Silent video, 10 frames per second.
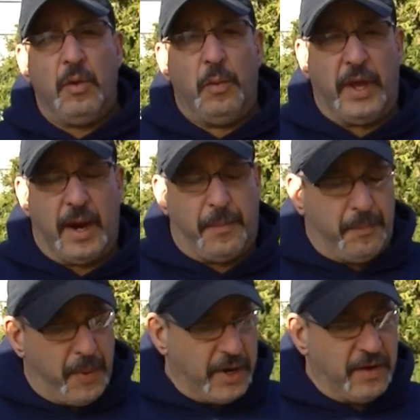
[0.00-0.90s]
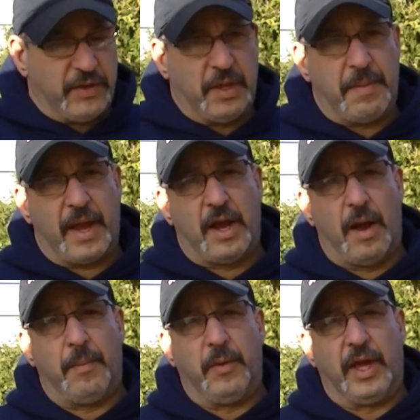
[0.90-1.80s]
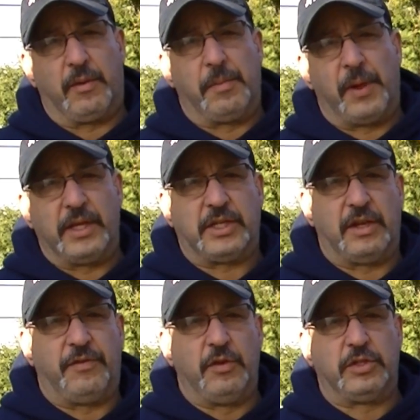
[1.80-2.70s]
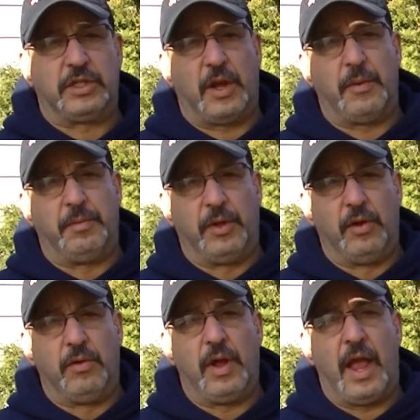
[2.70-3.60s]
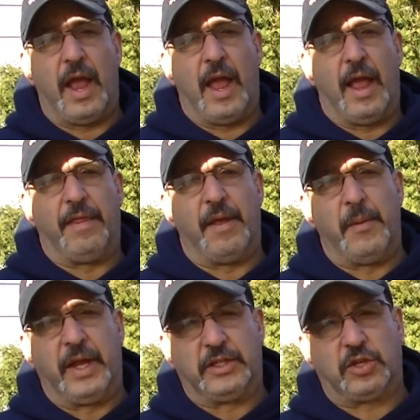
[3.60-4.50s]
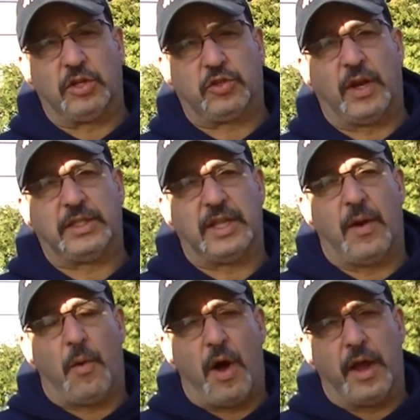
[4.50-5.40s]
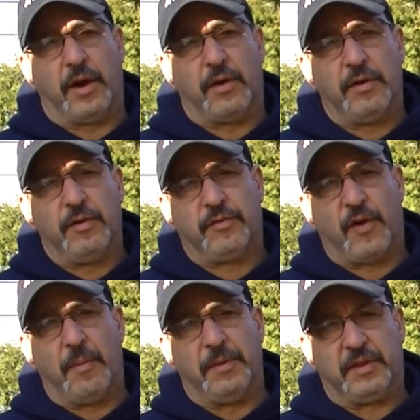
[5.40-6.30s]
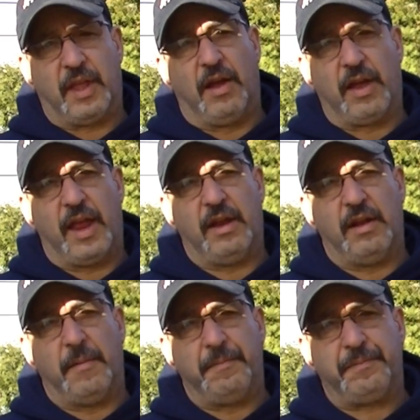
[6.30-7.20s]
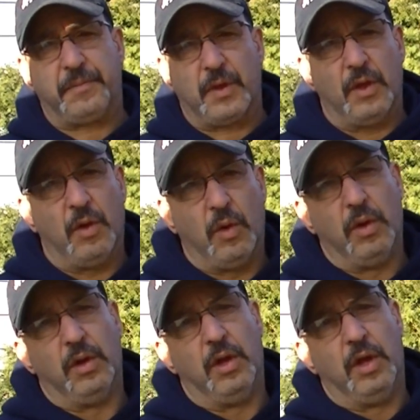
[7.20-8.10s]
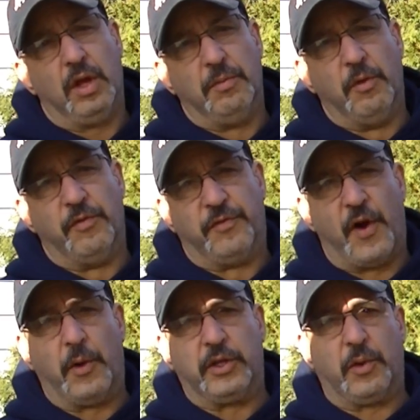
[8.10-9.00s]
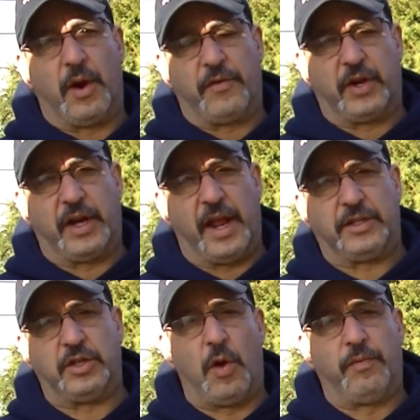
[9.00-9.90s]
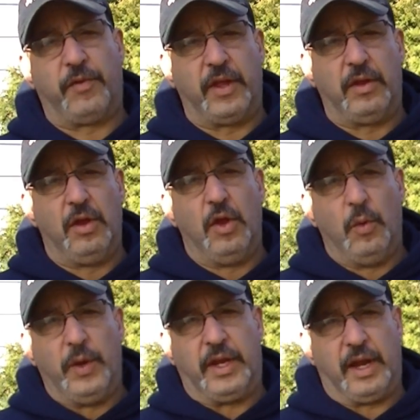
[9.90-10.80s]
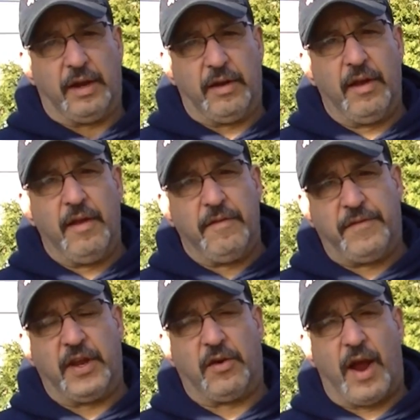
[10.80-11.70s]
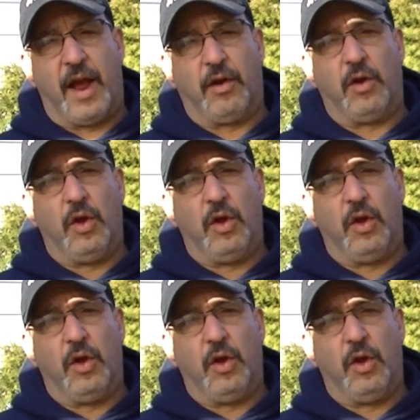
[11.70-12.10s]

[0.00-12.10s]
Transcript: We got to button everything back up. We got to replace any fuses that we blew, and then we can start tracing that wire from the tailgate moving forward to wherever it connects, and hopefully we can figure out